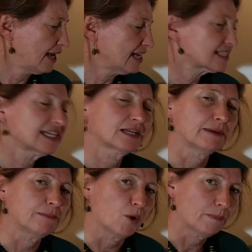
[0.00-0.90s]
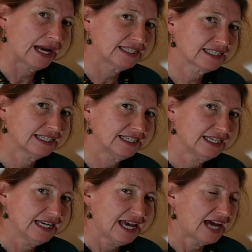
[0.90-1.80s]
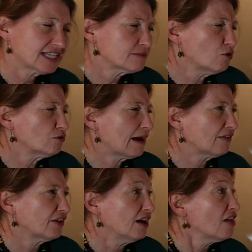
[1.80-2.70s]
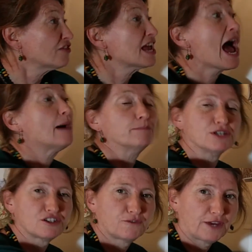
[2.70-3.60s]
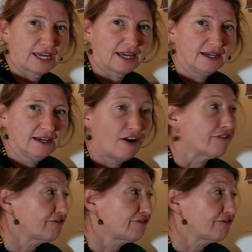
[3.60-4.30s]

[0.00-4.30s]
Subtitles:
is a little bit more painterly, and is more about the atmosphere of